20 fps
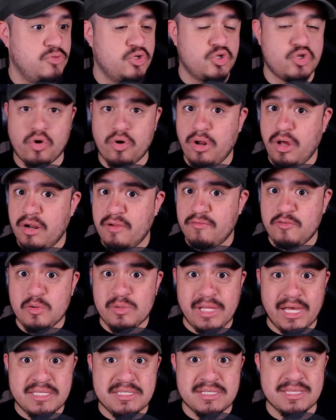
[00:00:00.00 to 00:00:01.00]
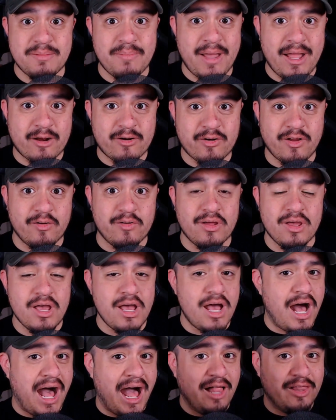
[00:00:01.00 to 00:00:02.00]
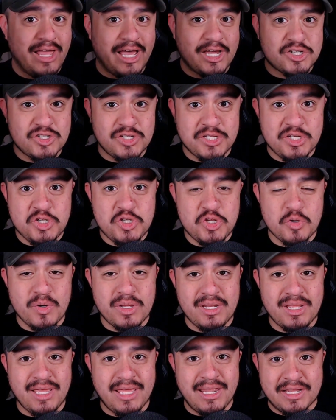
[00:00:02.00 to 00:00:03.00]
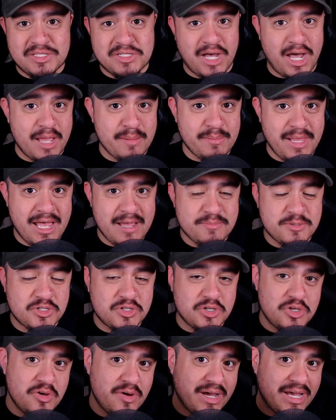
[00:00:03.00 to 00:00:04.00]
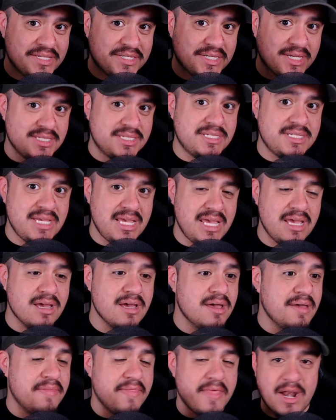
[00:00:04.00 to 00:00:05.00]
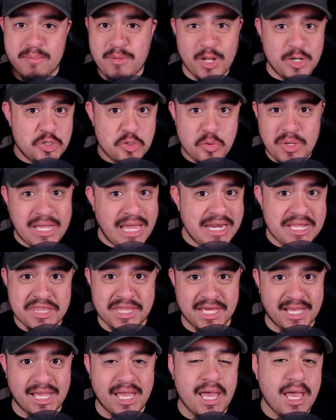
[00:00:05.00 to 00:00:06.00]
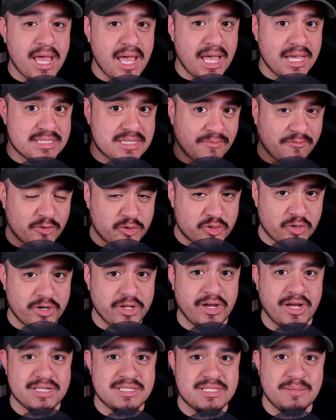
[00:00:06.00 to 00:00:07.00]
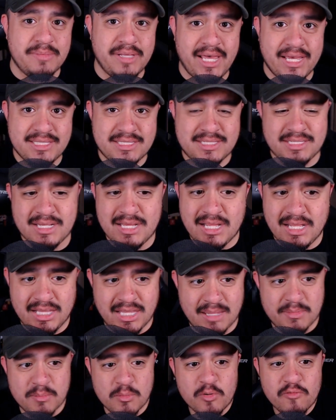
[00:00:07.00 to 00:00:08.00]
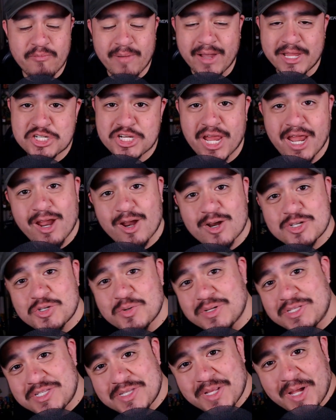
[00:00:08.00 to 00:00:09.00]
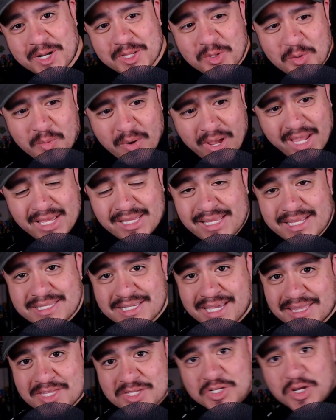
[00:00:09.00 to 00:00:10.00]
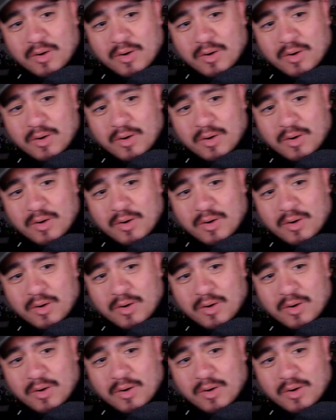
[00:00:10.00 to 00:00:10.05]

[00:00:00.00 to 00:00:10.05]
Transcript: turn on a few lights in the background. I'll actually do it in a time lapse so you guys can see that I'm not doing anything except for turning on some lights. Let me move my chair so it's not in the way and let's get this